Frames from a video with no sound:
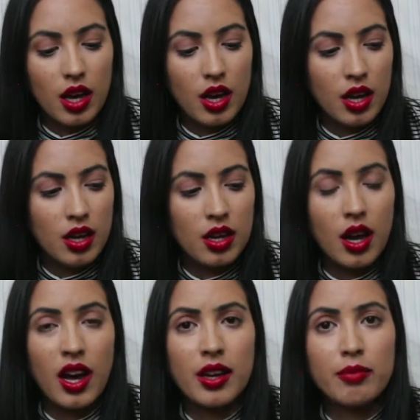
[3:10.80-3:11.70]
and
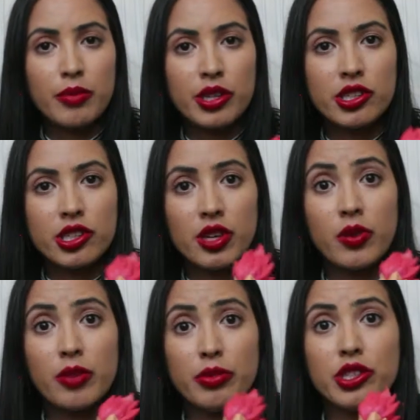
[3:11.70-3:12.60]
I'm pretty sure they
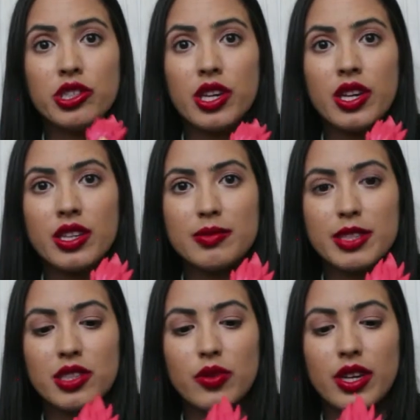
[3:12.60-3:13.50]
would appreciate it,
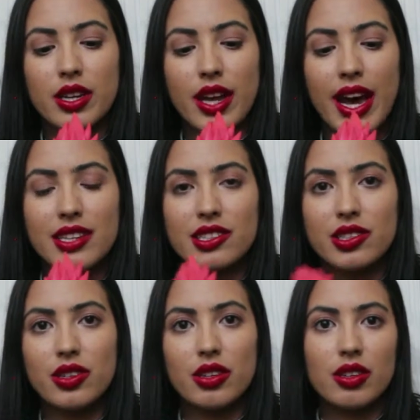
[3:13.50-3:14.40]
especially when it
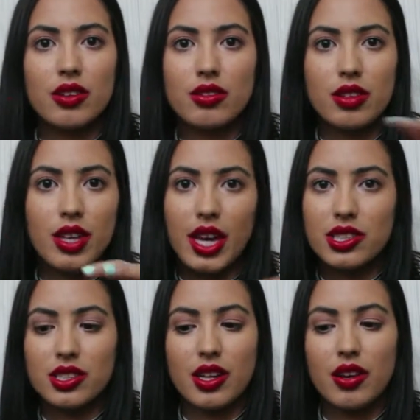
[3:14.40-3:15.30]
adds to their little
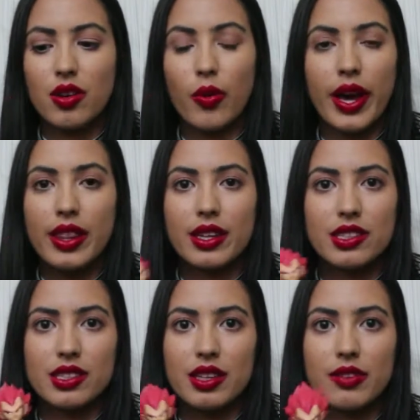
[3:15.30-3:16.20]
collection. I don't know why they
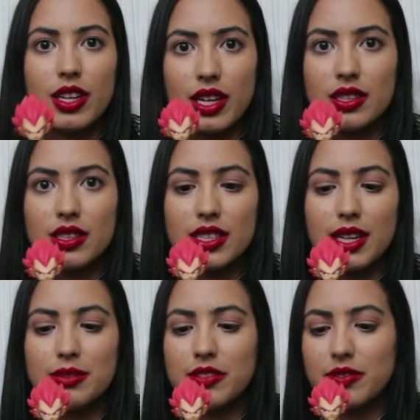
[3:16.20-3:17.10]
just love collecting these
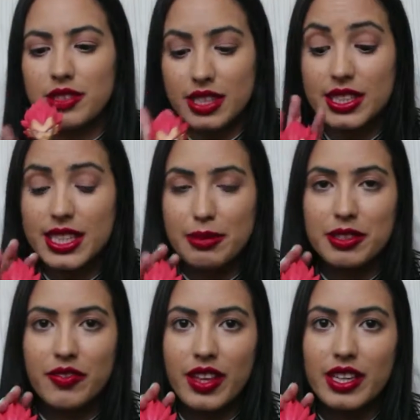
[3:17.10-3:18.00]
types of these
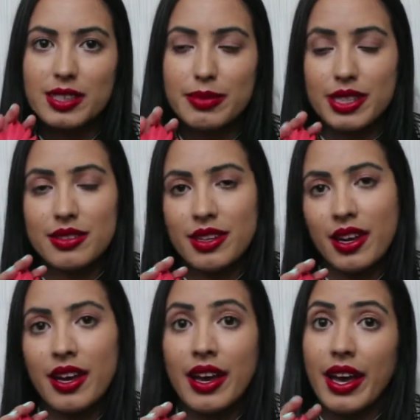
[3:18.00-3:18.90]
types of things, but
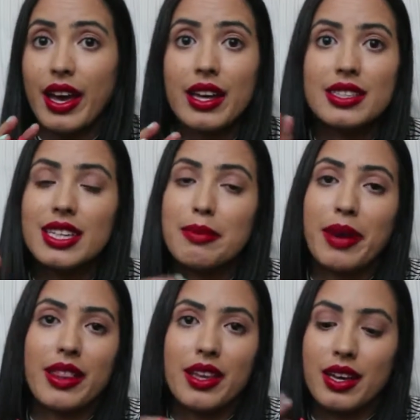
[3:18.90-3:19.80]
hey, it's not
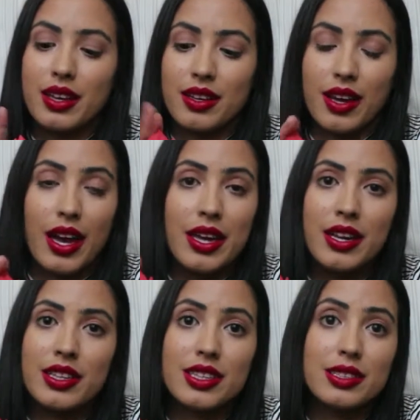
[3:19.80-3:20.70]
my thing and
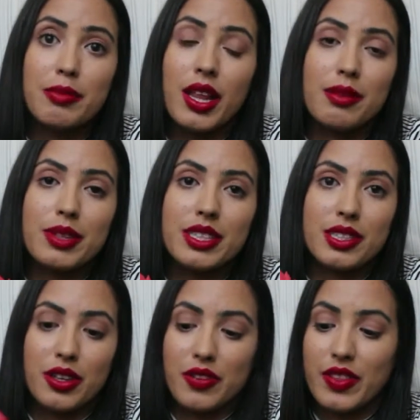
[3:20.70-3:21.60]
it doesn't bother me.
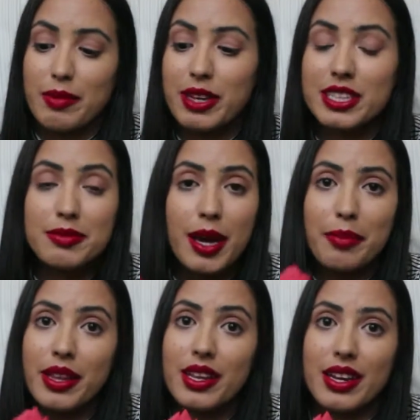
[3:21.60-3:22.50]
So if that makes them
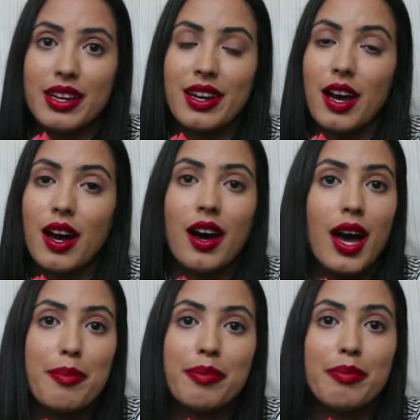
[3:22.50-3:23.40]
happy, then I'll
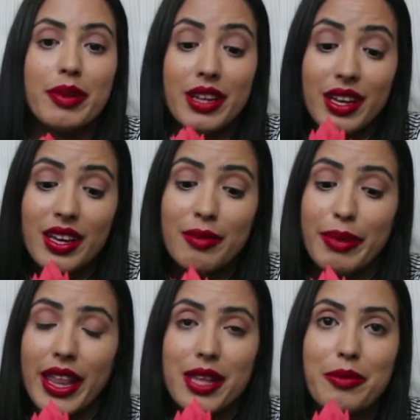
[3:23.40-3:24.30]
happily
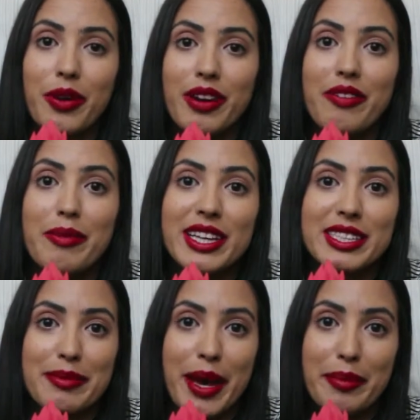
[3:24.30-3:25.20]
buy them whatever
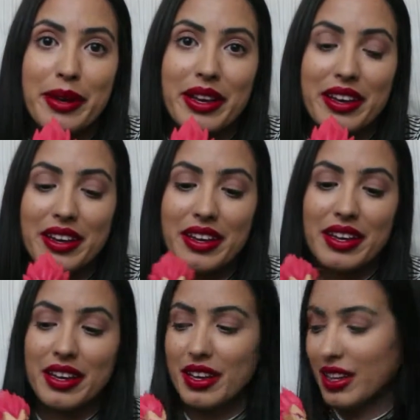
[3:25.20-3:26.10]
makes them happy.
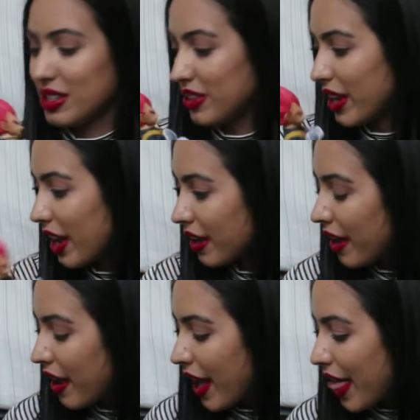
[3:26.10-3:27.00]
So yeah,
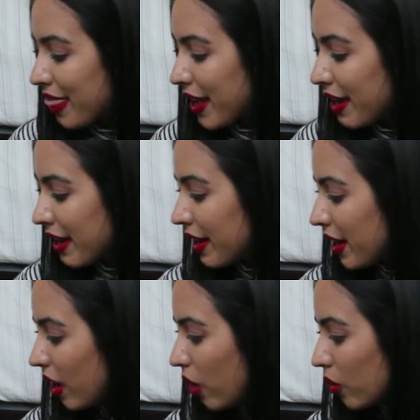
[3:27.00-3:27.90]
and then
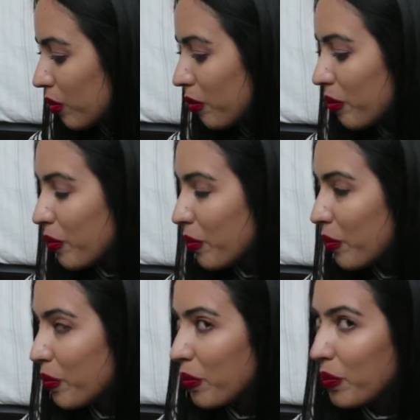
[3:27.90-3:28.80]
oh,
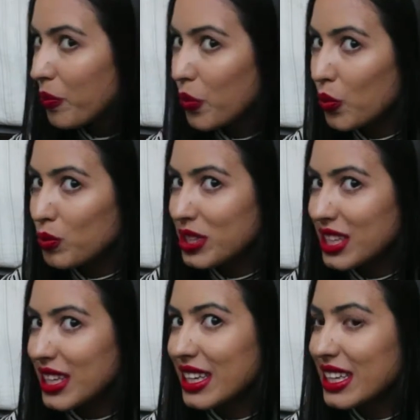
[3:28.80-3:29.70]

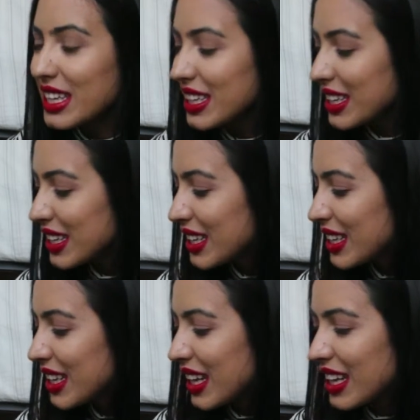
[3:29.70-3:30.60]
see,
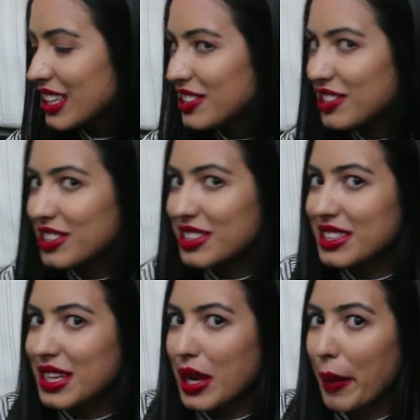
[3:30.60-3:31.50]
let's
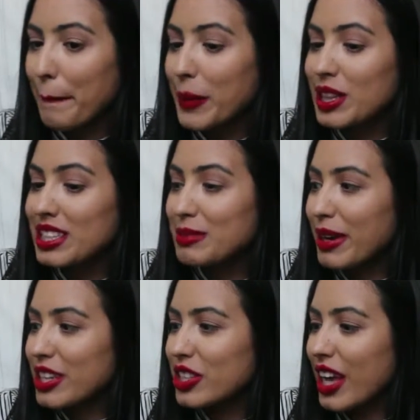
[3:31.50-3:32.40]
just put this
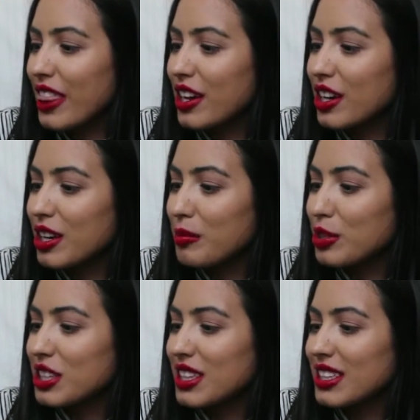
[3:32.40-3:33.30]
back together and
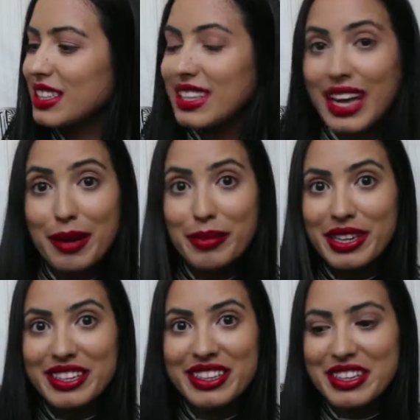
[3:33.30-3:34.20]
pretend that didn't
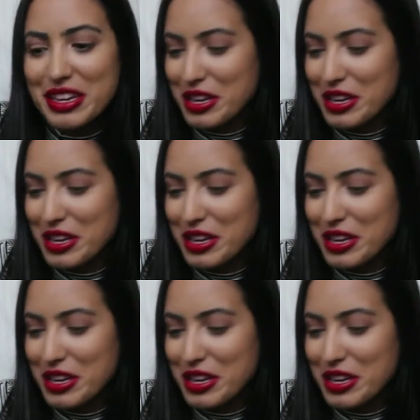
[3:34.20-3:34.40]
happen.